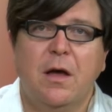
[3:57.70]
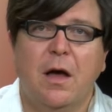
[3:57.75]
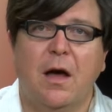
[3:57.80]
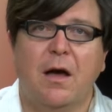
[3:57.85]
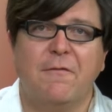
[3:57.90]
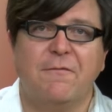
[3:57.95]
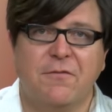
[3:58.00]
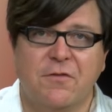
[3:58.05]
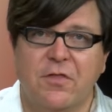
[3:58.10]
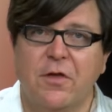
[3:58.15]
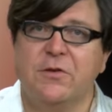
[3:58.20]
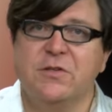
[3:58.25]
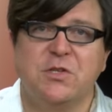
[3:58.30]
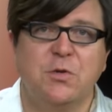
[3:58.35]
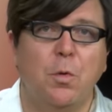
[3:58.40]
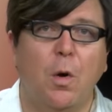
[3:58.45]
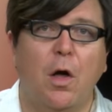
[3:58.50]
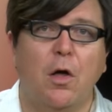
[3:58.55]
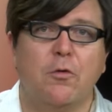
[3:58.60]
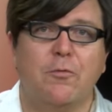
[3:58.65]
Uh, for those
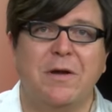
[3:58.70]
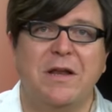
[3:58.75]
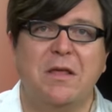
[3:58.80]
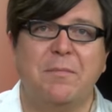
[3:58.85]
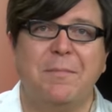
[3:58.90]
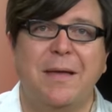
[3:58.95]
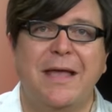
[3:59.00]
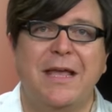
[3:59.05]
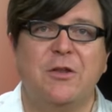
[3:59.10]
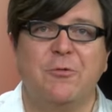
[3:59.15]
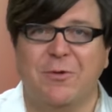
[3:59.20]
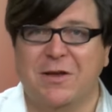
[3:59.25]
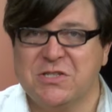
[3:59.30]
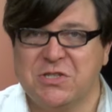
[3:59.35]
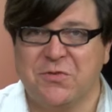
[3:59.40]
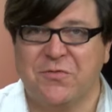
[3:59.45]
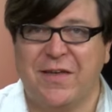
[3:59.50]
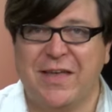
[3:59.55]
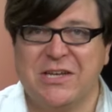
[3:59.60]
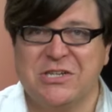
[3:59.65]
who already made
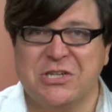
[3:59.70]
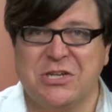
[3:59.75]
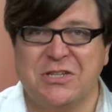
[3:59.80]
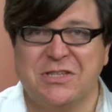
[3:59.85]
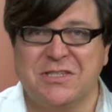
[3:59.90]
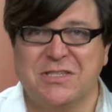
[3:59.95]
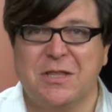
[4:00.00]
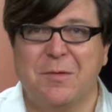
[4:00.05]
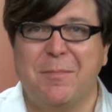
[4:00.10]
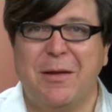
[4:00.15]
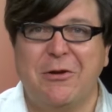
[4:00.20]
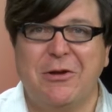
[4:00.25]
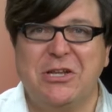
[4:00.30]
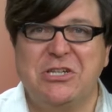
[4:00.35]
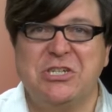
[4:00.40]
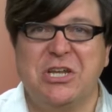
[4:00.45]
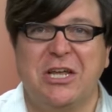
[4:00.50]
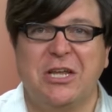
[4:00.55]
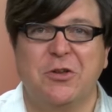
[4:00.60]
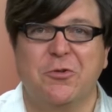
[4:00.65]
reservations, the Mary
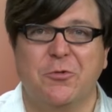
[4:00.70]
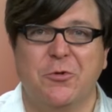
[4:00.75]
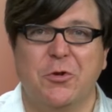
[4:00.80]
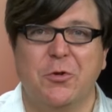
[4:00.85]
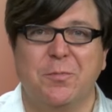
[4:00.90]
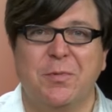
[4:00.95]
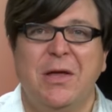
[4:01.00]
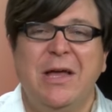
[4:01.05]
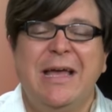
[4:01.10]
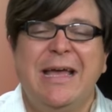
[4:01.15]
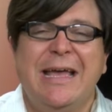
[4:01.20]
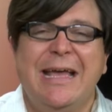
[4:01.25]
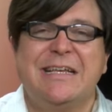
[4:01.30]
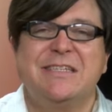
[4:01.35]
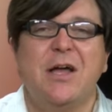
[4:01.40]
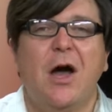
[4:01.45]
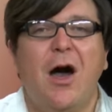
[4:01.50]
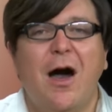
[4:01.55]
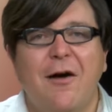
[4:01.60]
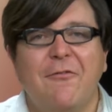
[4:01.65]
Jane group
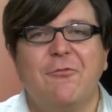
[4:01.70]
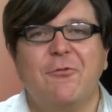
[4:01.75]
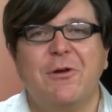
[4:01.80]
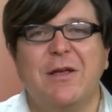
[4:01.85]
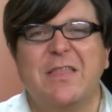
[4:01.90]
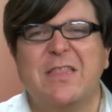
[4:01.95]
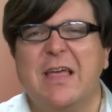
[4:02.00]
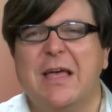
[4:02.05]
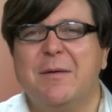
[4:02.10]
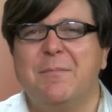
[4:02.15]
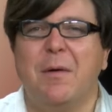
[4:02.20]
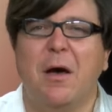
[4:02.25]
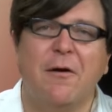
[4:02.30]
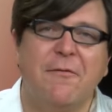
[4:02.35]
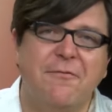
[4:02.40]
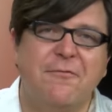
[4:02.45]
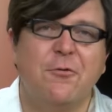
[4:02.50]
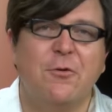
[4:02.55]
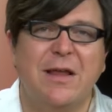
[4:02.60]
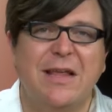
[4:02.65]
is offering them a
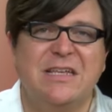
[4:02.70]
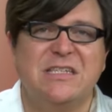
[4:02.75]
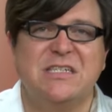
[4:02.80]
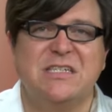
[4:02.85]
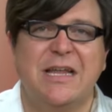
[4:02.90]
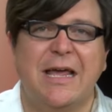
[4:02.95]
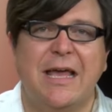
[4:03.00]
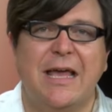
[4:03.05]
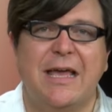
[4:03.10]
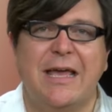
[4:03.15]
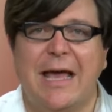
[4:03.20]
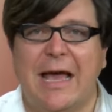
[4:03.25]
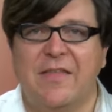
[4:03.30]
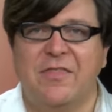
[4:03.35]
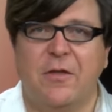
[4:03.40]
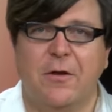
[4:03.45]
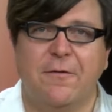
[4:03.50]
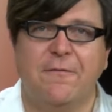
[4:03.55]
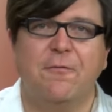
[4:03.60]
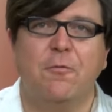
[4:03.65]
free stay
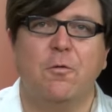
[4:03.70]
at their